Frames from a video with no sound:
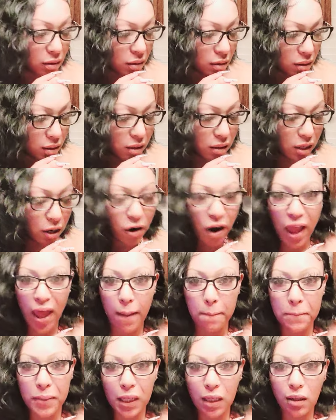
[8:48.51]
They're
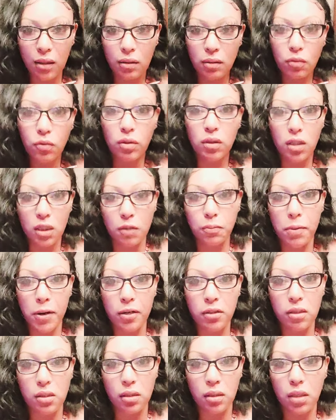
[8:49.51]
happy with this
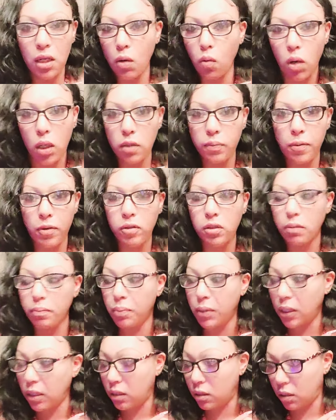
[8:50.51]
person. It wasn't supposed to
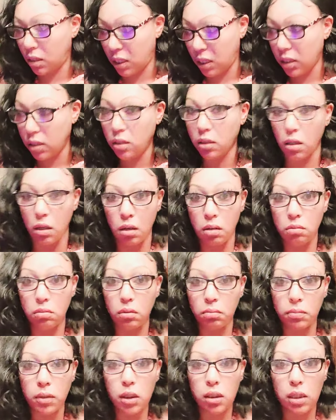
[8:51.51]
be this, though.
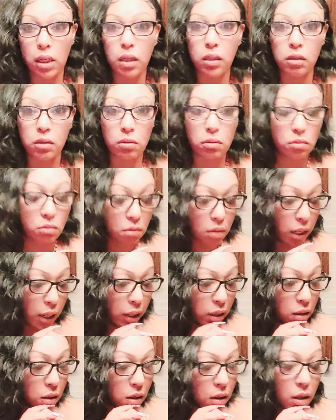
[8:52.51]
I'm just telling you,
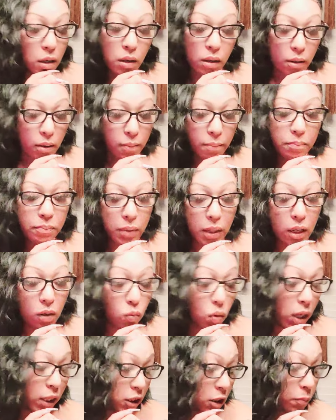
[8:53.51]
okay? It
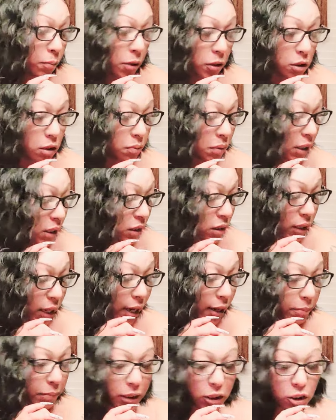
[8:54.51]
was supposed to be
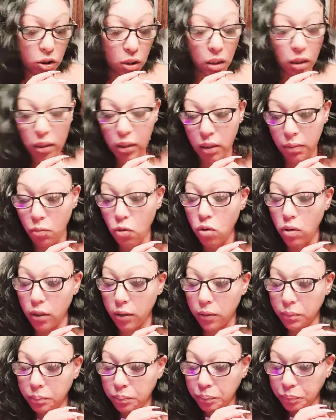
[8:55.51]
escape, but it's turning into more.
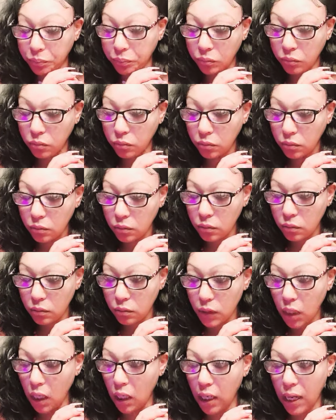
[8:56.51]

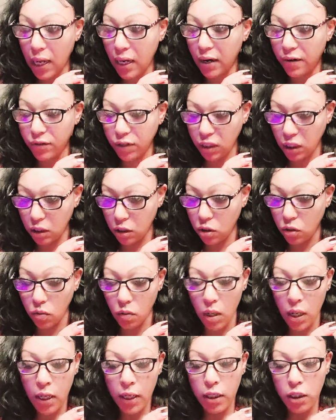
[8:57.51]
And it got everything to
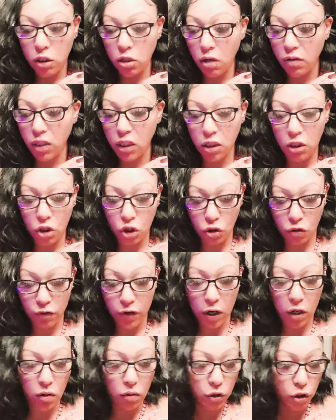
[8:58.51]
do. So this is you,
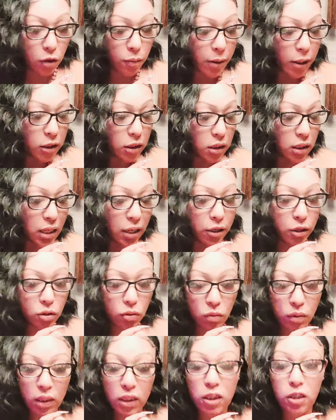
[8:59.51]
Virgo, and your person's out here
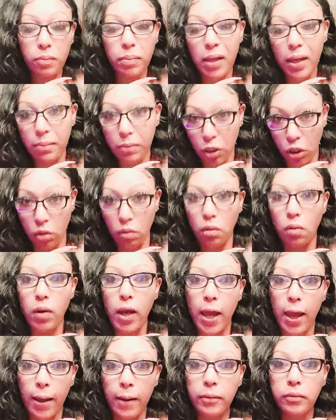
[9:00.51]
doing this, they're blaming you,
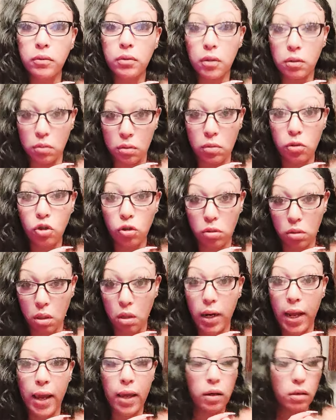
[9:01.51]
okay? You know, you should know
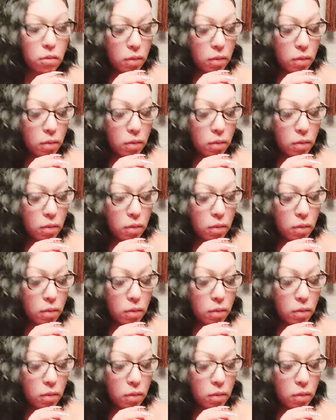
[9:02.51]
that.